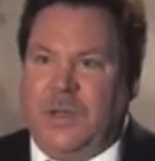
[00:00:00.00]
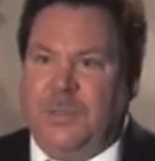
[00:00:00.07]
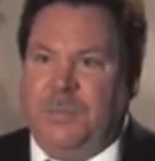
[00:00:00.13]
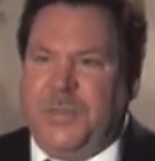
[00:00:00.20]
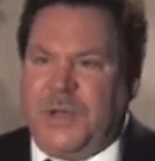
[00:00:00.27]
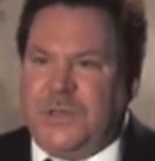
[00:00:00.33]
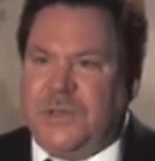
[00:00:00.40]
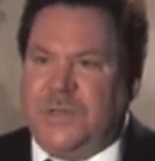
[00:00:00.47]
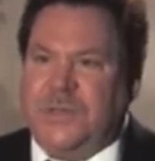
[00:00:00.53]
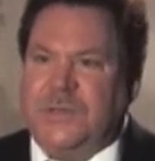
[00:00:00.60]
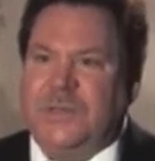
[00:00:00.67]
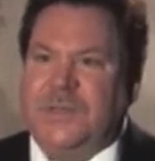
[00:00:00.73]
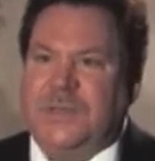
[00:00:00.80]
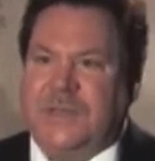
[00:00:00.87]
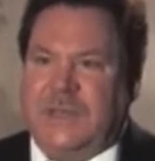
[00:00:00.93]

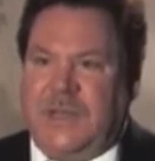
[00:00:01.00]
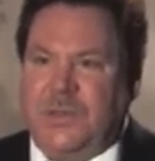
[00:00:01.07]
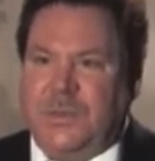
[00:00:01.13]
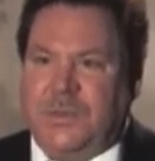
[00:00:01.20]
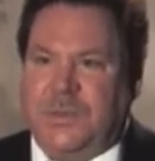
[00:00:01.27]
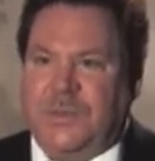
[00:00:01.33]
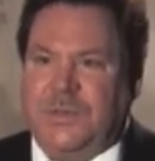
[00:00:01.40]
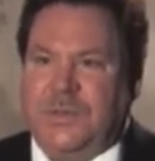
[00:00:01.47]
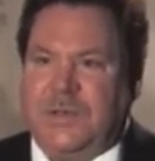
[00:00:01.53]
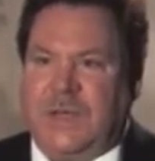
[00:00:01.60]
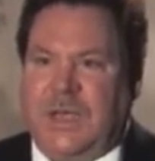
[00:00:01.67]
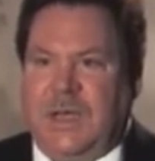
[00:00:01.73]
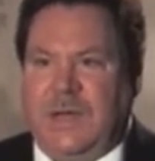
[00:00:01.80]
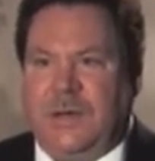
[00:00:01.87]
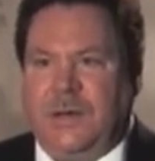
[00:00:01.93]
budgets and schedules
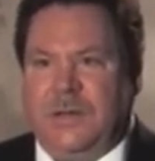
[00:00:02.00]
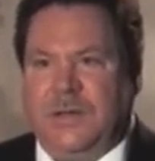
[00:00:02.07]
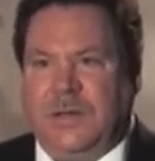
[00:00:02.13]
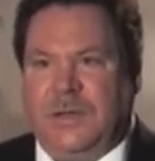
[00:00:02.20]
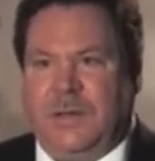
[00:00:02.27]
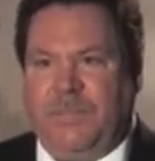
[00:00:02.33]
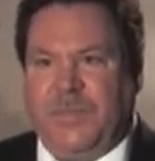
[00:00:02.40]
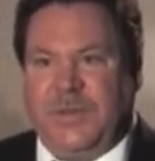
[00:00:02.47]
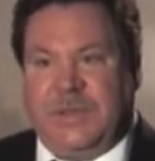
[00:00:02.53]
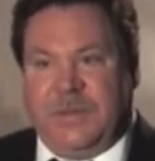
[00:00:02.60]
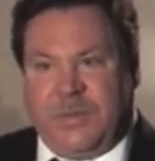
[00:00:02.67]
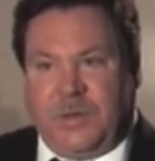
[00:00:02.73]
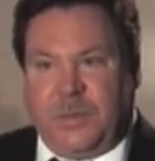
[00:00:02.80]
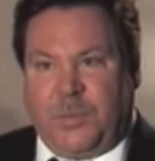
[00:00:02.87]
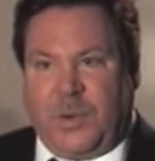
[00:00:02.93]
and
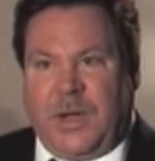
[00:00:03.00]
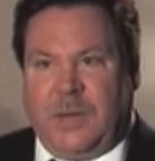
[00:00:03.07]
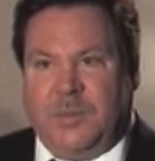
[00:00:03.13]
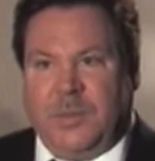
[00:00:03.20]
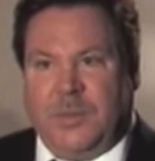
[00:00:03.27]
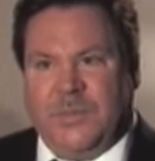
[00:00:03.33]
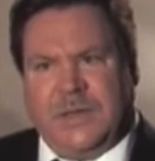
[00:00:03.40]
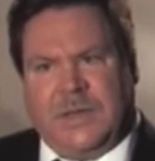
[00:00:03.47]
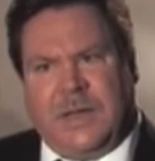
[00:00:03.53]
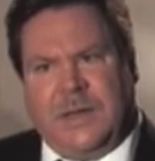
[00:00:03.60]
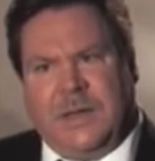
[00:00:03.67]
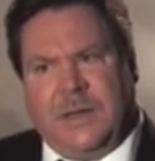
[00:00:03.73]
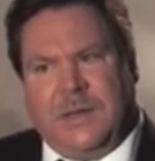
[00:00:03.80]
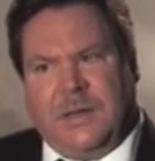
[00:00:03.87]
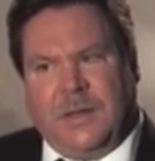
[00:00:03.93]
difficult problems
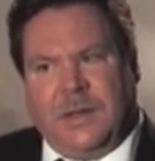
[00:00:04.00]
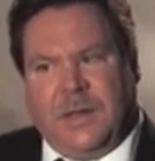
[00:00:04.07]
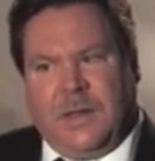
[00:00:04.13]
and